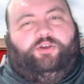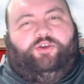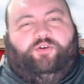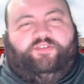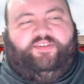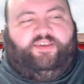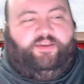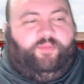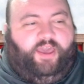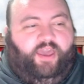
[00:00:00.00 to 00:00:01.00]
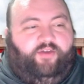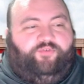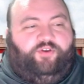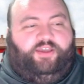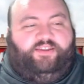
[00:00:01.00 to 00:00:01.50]
your team
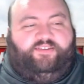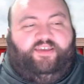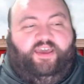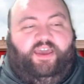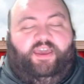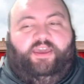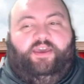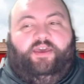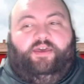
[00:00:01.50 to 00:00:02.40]
every day.